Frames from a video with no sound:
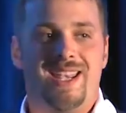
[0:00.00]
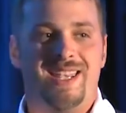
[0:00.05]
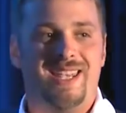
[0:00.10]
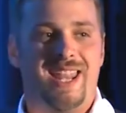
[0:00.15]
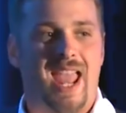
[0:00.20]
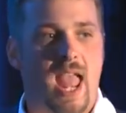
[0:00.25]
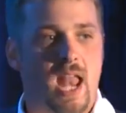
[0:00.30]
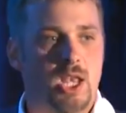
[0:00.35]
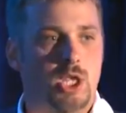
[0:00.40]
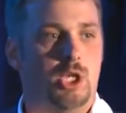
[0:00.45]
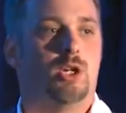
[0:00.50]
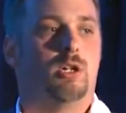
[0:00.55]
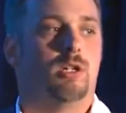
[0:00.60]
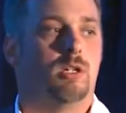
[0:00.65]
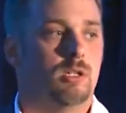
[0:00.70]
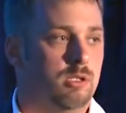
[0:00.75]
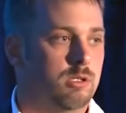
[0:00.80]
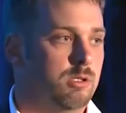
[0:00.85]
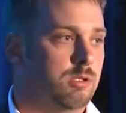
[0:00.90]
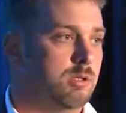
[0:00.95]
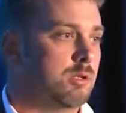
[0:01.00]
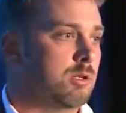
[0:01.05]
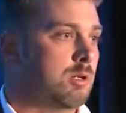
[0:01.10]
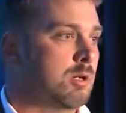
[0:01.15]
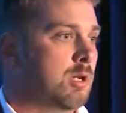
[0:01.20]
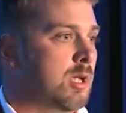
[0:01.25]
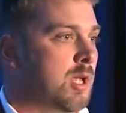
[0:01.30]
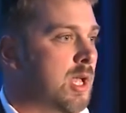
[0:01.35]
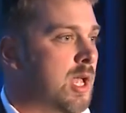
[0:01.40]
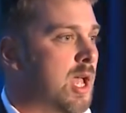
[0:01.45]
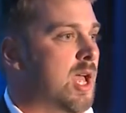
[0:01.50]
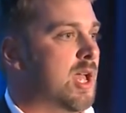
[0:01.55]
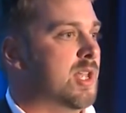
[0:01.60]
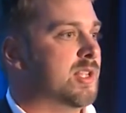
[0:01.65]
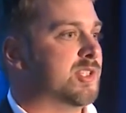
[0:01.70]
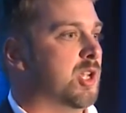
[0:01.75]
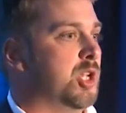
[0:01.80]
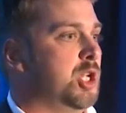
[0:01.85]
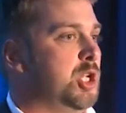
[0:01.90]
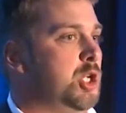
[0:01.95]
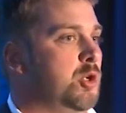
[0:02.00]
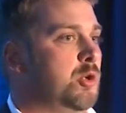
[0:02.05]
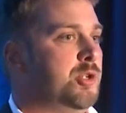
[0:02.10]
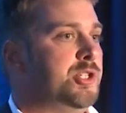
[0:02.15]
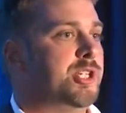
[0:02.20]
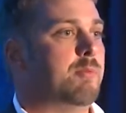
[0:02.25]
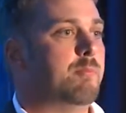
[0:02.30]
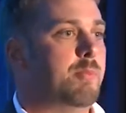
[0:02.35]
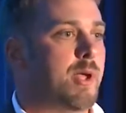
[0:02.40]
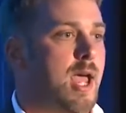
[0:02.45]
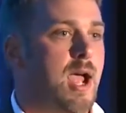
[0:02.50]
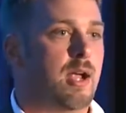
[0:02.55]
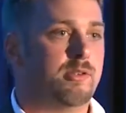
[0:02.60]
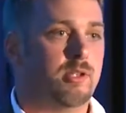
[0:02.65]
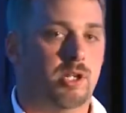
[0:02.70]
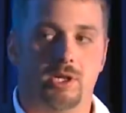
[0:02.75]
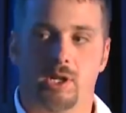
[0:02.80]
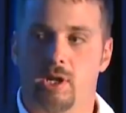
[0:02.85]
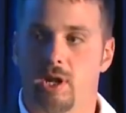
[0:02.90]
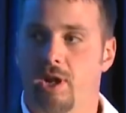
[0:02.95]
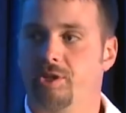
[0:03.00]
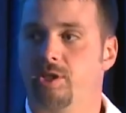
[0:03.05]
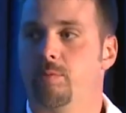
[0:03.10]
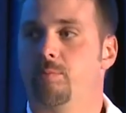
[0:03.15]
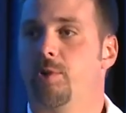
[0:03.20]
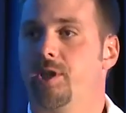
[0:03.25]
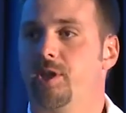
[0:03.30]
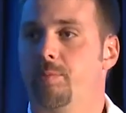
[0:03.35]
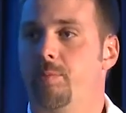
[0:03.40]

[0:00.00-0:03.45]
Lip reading: Tenure has a huge impact on your customer